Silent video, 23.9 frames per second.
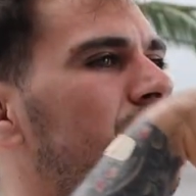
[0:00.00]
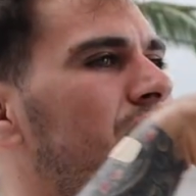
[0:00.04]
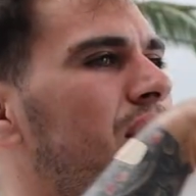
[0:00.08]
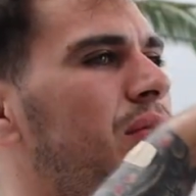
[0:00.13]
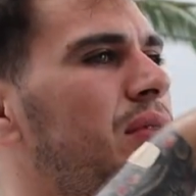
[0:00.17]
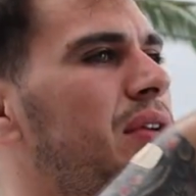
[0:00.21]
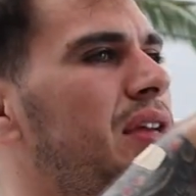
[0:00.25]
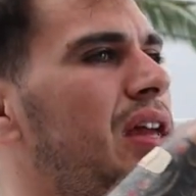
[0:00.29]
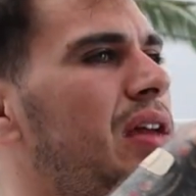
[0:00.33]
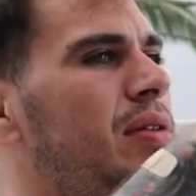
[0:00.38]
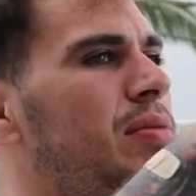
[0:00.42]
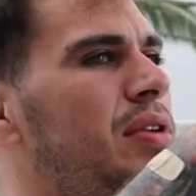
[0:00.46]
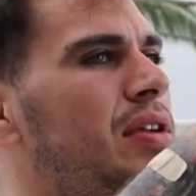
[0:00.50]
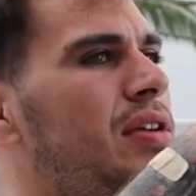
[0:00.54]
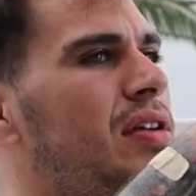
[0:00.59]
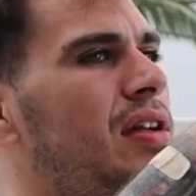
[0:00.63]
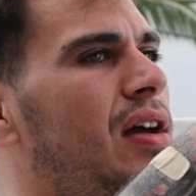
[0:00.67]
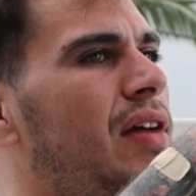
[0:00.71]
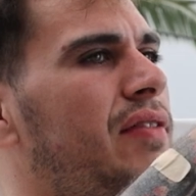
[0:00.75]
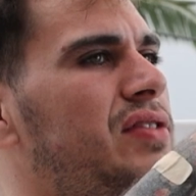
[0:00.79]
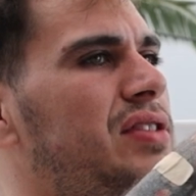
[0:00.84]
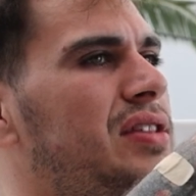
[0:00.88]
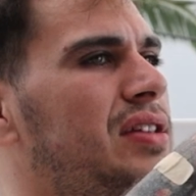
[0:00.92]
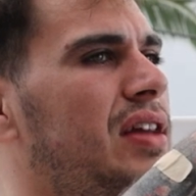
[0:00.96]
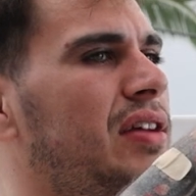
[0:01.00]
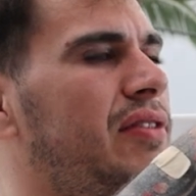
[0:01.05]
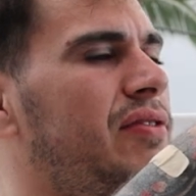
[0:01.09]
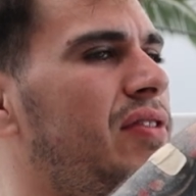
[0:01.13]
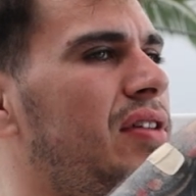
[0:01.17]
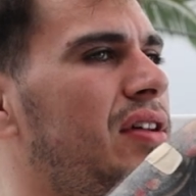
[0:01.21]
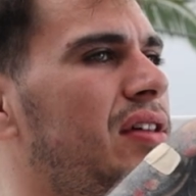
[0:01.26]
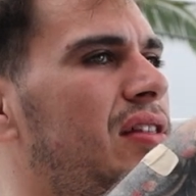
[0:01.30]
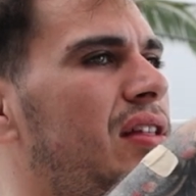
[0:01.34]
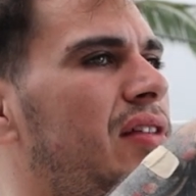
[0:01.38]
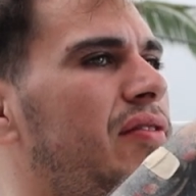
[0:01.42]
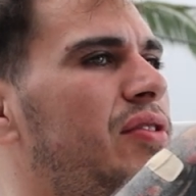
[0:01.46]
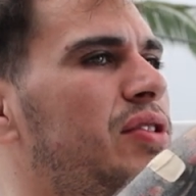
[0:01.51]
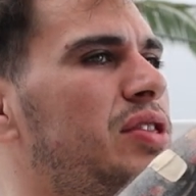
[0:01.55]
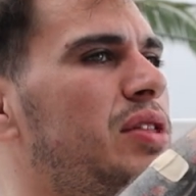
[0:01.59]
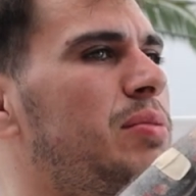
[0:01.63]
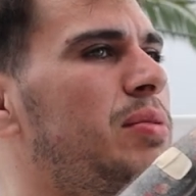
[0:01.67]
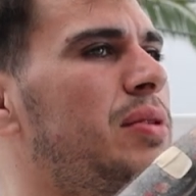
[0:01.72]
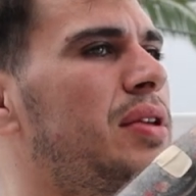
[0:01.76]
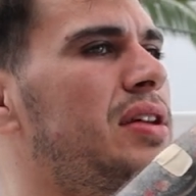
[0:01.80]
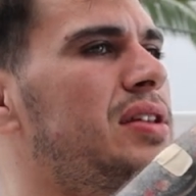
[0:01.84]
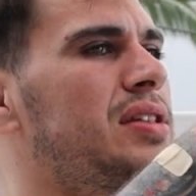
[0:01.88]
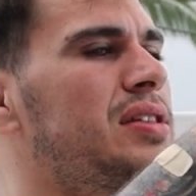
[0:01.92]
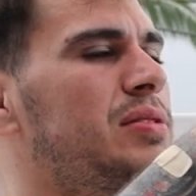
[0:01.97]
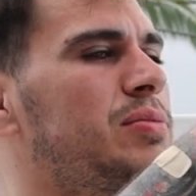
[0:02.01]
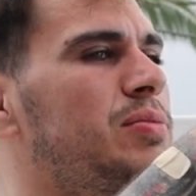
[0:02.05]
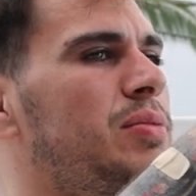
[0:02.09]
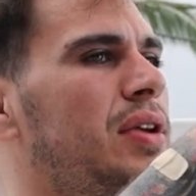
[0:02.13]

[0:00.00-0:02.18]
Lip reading: you know, we came here and obviously like fell in love with the place.